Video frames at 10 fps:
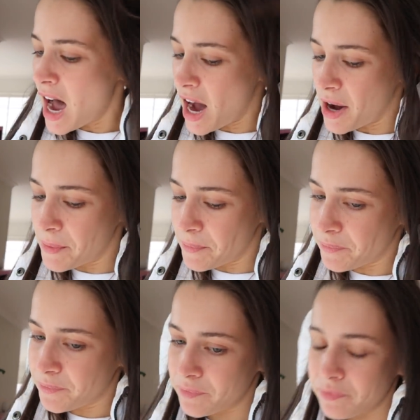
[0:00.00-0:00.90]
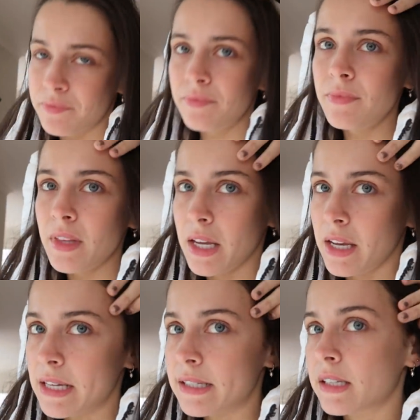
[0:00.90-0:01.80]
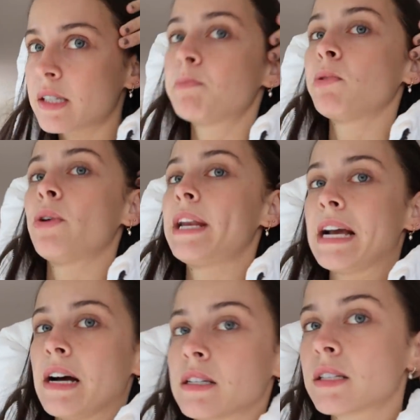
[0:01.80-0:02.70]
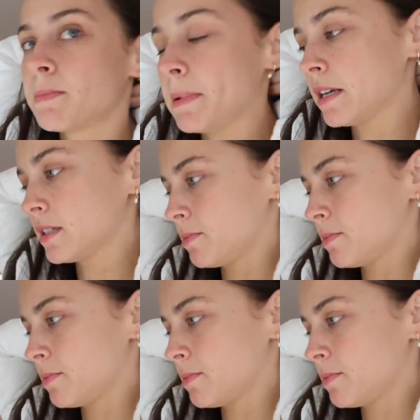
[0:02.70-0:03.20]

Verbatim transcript: Um, he's exploiting us because